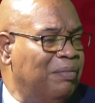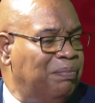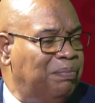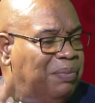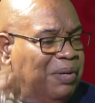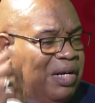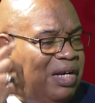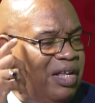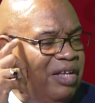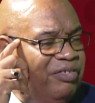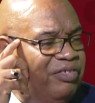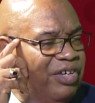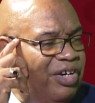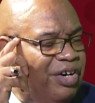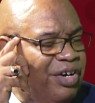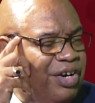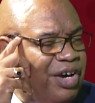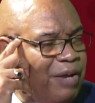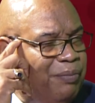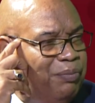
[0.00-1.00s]
buildings that
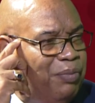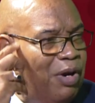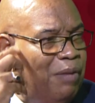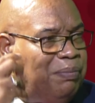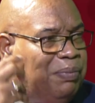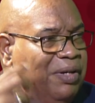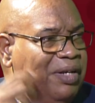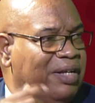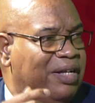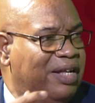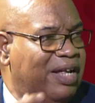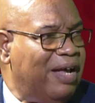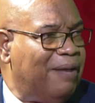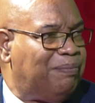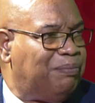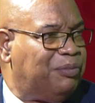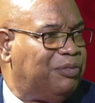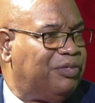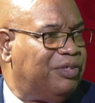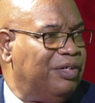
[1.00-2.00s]
are not properly
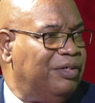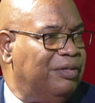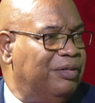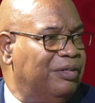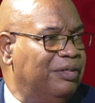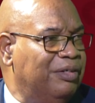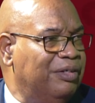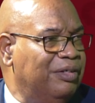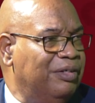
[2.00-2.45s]
kept and